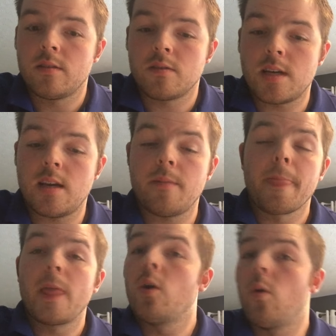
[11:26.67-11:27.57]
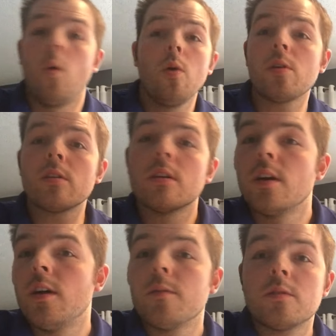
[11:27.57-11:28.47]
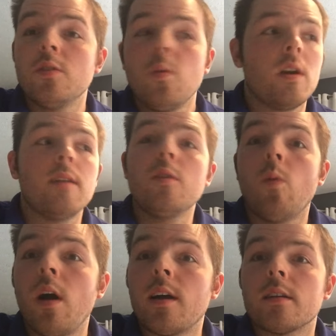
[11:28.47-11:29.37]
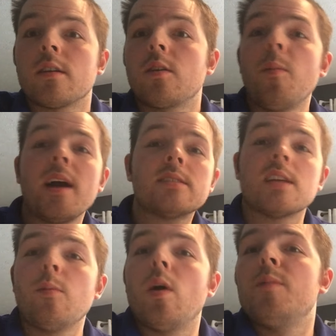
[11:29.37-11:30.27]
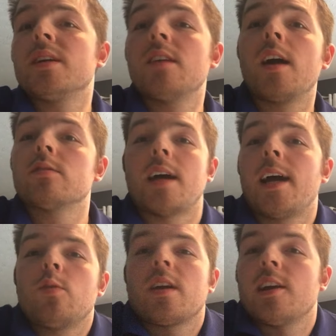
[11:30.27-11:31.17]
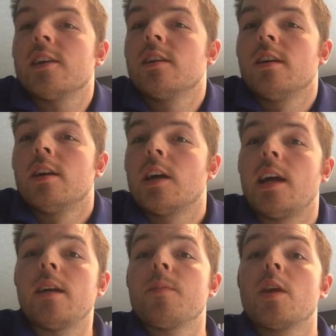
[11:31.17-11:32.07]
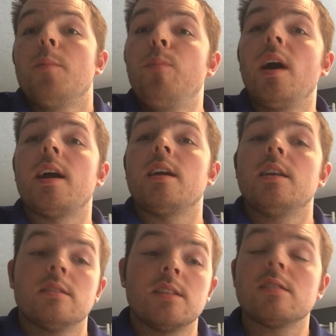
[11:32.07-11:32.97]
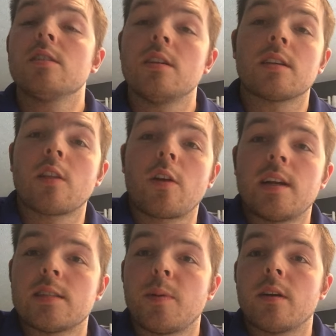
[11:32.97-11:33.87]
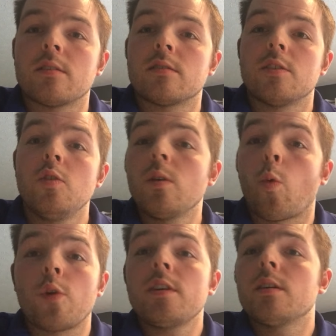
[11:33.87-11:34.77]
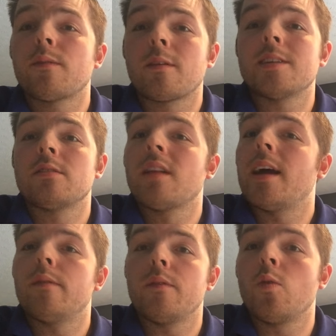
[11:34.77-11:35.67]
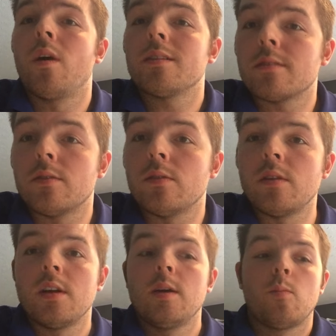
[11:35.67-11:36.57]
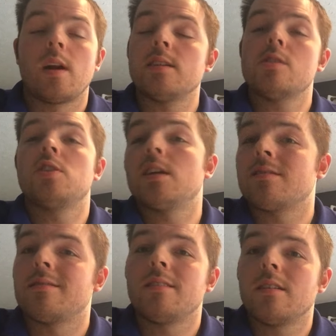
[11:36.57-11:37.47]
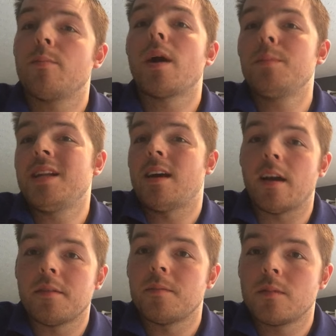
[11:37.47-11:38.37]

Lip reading: Okay, or do whatever you want. Go buy a Subway, McDonald's. I don't care, right? But this is going to learn experience. You can work here for the rest of your life if you want to, but I suggest probably not.